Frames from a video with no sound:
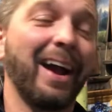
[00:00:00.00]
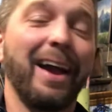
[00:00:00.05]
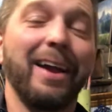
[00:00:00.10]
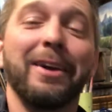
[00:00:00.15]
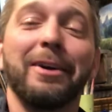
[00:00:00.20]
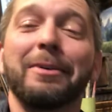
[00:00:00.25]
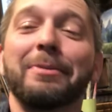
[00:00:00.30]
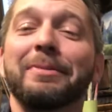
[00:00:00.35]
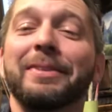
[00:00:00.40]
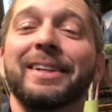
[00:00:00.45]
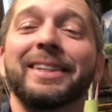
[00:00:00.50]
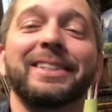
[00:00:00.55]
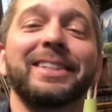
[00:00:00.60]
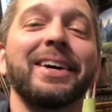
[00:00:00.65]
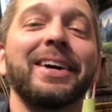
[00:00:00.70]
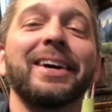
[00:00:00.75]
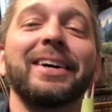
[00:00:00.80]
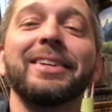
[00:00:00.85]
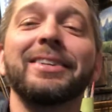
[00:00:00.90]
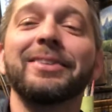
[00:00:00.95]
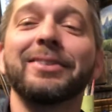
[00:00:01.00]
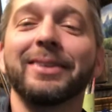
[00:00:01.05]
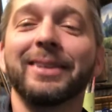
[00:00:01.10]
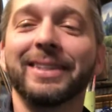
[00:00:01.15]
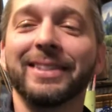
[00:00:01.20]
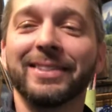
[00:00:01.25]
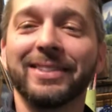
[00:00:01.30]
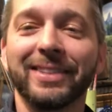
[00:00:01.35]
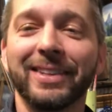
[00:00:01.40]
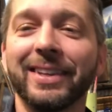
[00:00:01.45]
hope there's
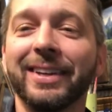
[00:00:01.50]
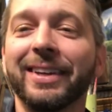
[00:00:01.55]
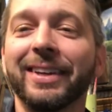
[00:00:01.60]
hundreds.